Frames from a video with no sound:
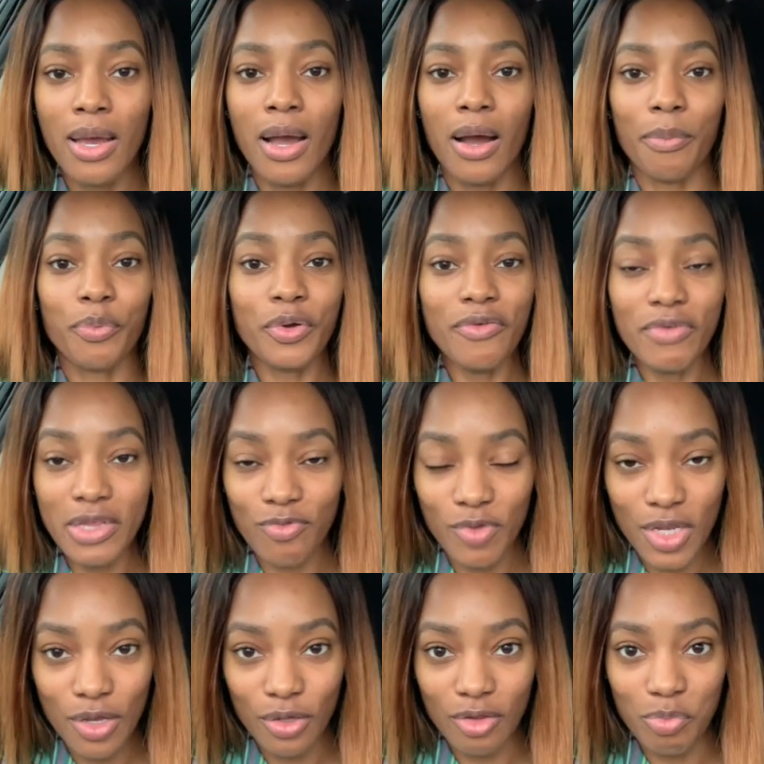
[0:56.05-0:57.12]
uh, previous
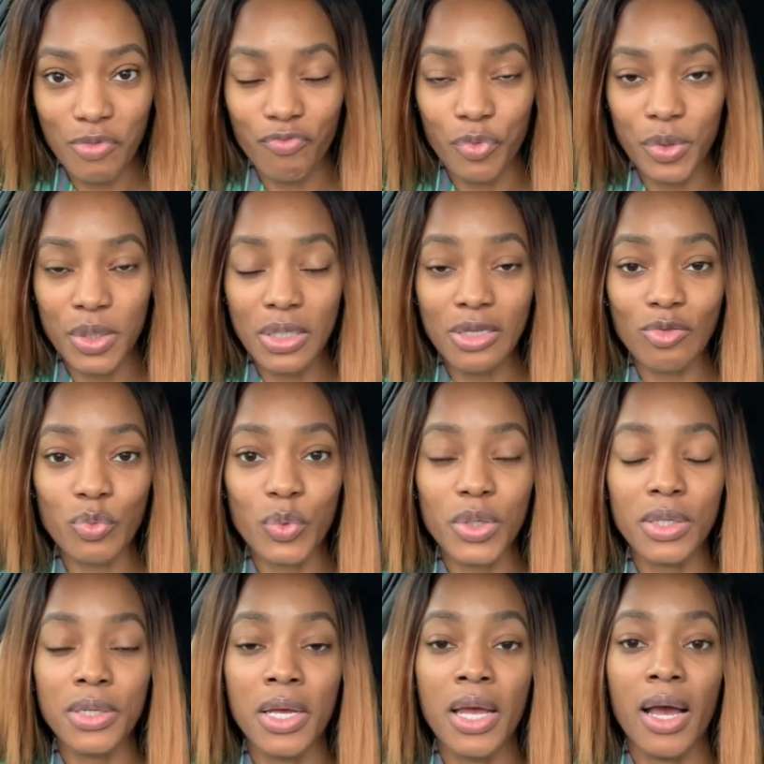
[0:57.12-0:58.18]
videos before this one,